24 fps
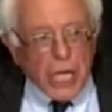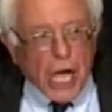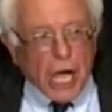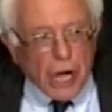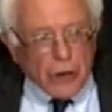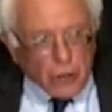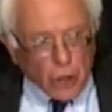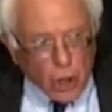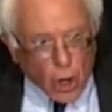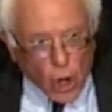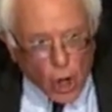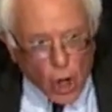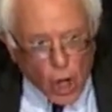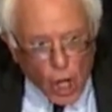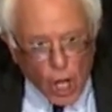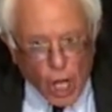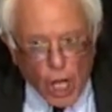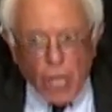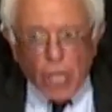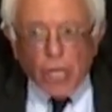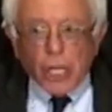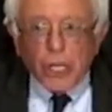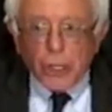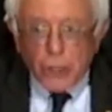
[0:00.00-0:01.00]
are
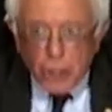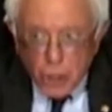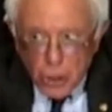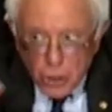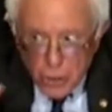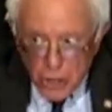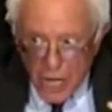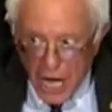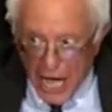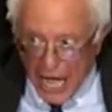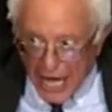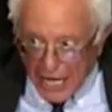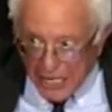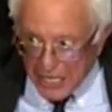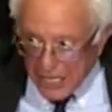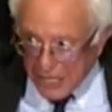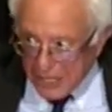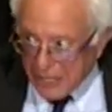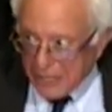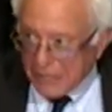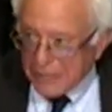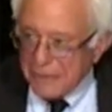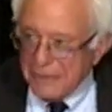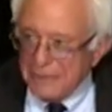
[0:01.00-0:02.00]
all united.